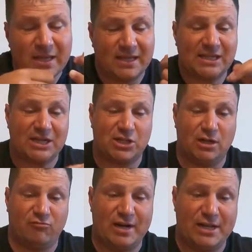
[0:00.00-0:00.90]
It's actually
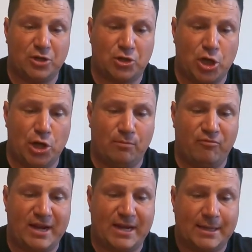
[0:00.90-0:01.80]
a really good gurnard
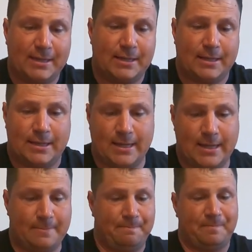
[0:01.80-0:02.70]
rig,
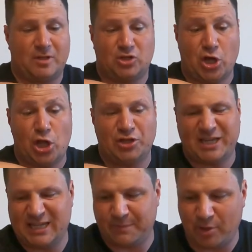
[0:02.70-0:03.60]
because gurnard
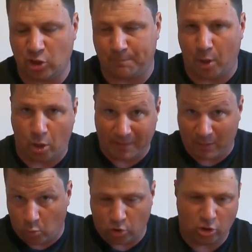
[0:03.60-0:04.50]
tend to be on the bottom. They
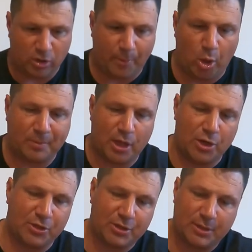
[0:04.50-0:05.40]
walk along the bottom,
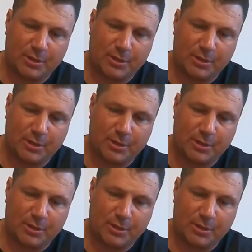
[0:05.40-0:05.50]
gurnard.